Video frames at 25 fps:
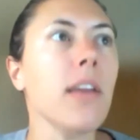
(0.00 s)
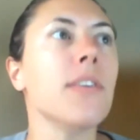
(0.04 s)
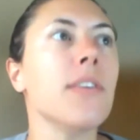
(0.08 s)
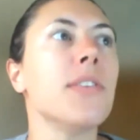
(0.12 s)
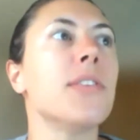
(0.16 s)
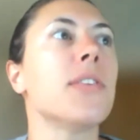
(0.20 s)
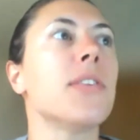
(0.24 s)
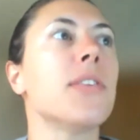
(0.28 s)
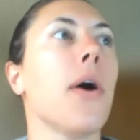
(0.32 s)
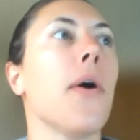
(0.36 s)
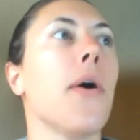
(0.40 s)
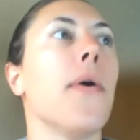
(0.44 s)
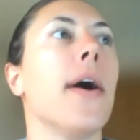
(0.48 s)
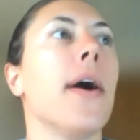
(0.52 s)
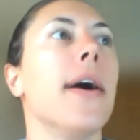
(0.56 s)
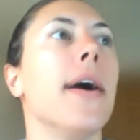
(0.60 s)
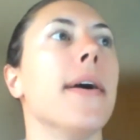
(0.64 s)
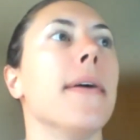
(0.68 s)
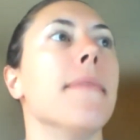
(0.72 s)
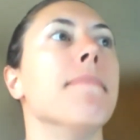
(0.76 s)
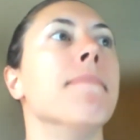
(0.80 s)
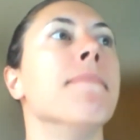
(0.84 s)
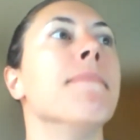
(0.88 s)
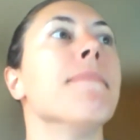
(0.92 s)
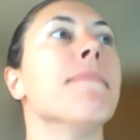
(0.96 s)
So,
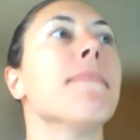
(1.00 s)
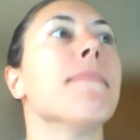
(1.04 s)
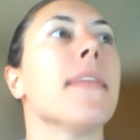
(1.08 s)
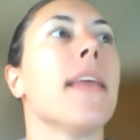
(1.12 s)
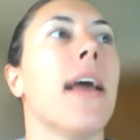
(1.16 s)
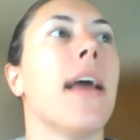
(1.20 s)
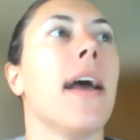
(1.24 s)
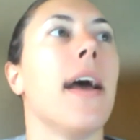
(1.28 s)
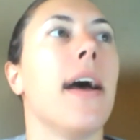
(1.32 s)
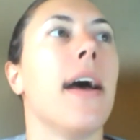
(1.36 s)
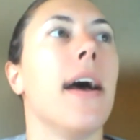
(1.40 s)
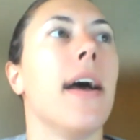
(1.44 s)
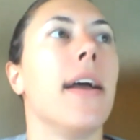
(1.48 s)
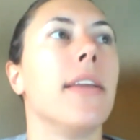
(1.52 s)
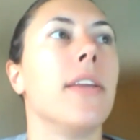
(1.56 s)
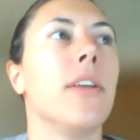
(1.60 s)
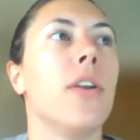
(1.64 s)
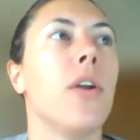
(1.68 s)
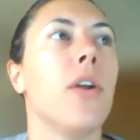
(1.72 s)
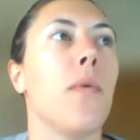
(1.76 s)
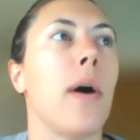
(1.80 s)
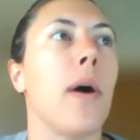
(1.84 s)
um, you know,